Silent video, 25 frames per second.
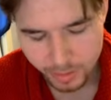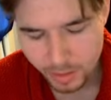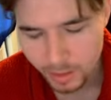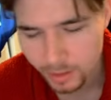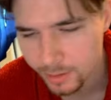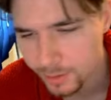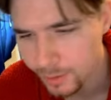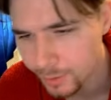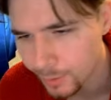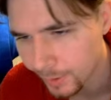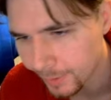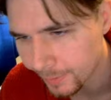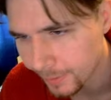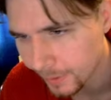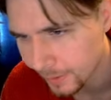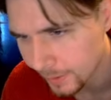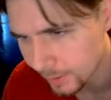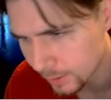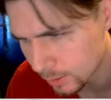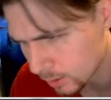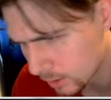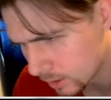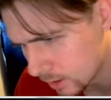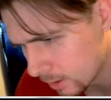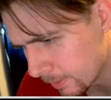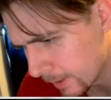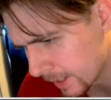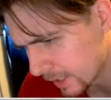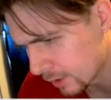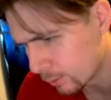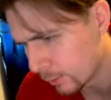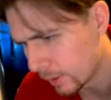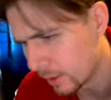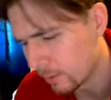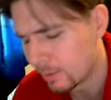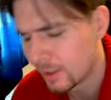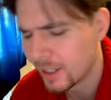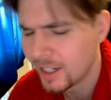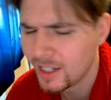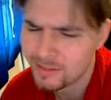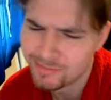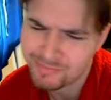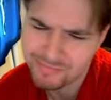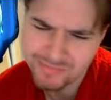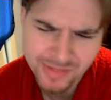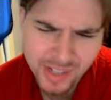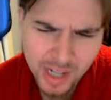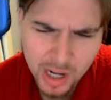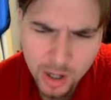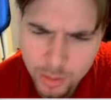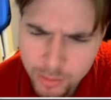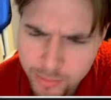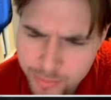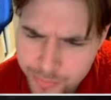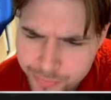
Do I think this was the best way to play? No.